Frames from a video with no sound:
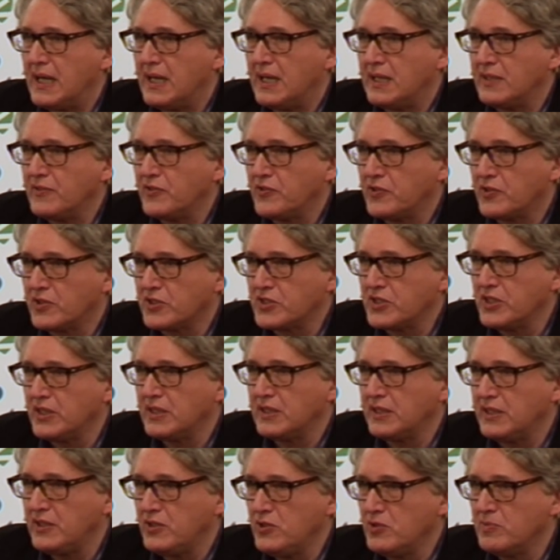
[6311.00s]

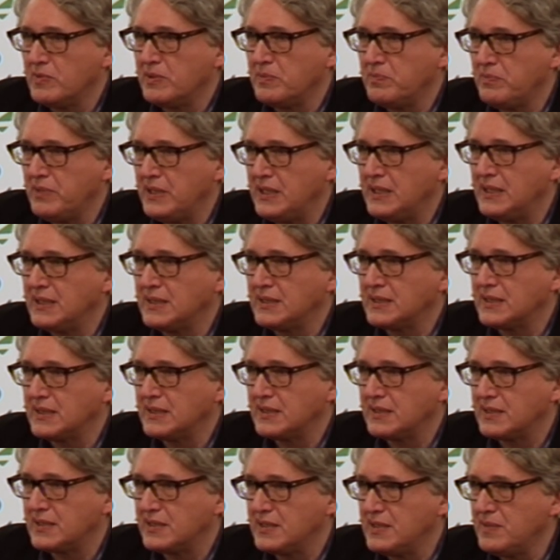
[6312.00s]
Unfortunately, human beings
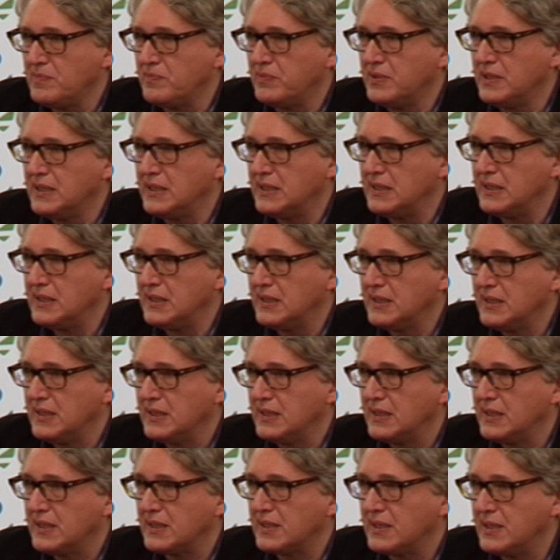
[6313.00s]
simply
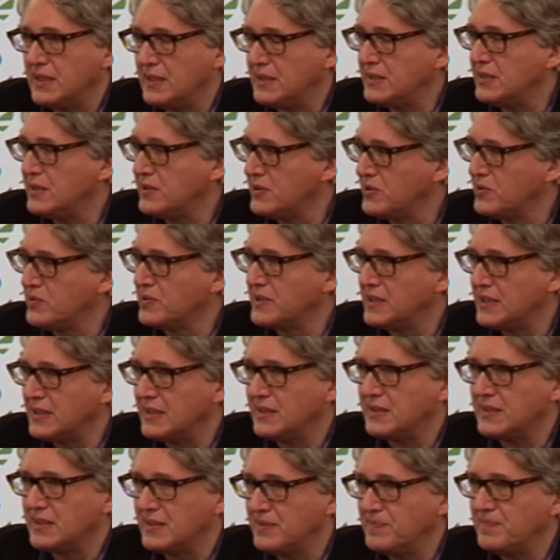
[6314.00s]
cannot do
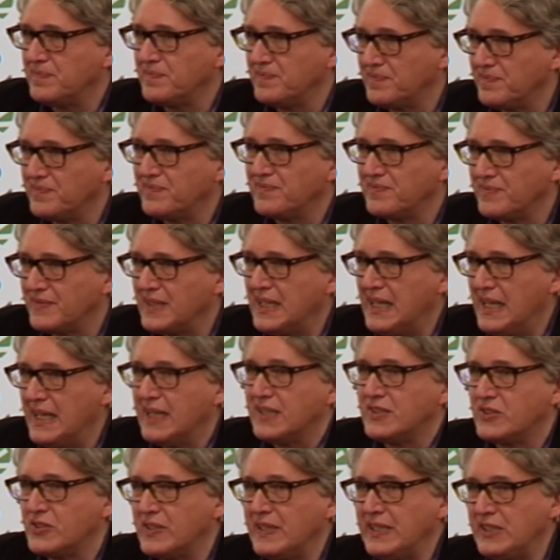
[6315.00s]

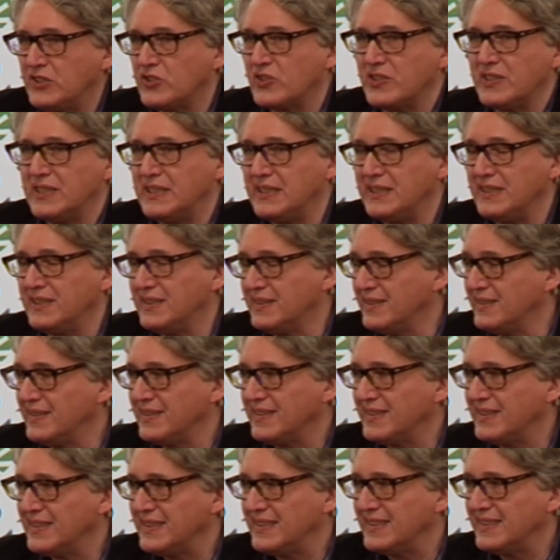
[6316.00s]
that. They try,
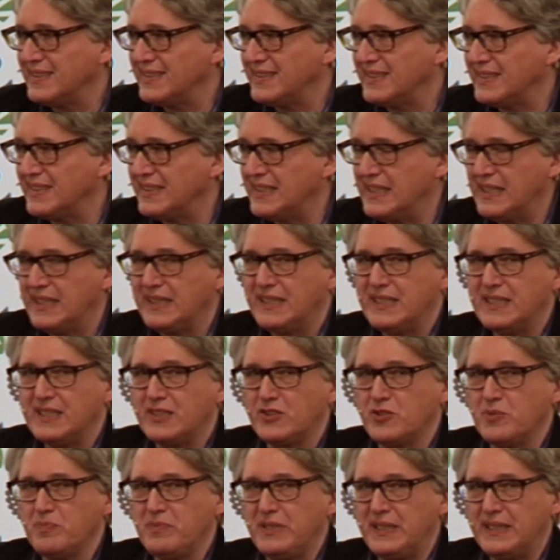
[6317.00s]
yeah,
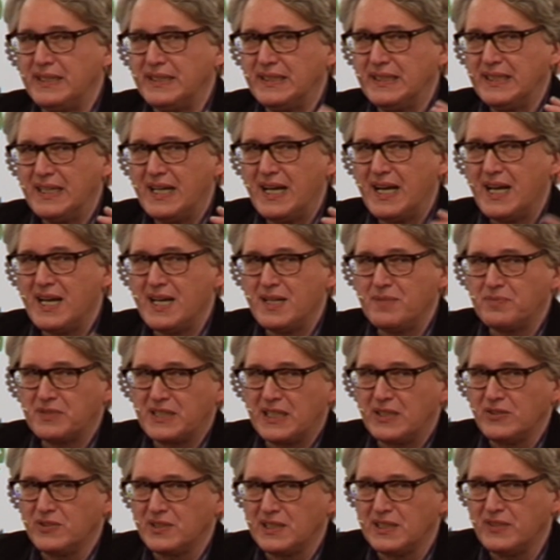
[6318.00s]
to be
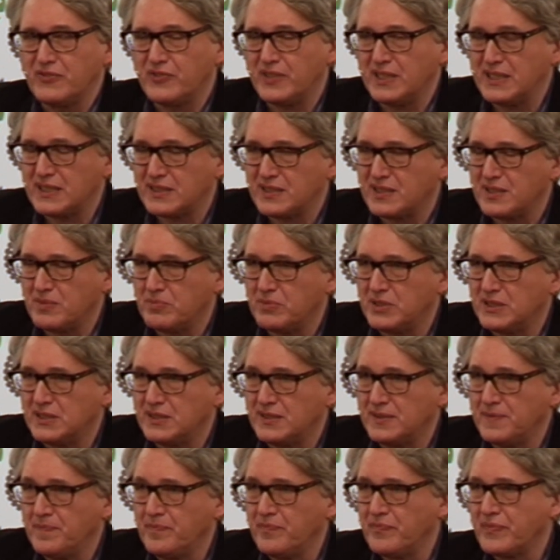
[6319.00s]
absolutely
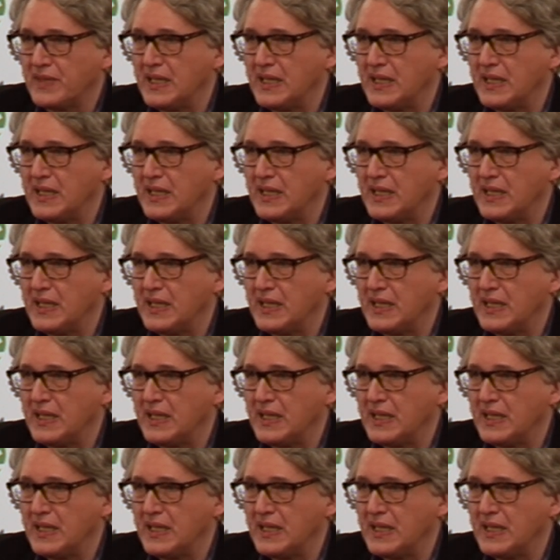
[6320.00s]
flexible.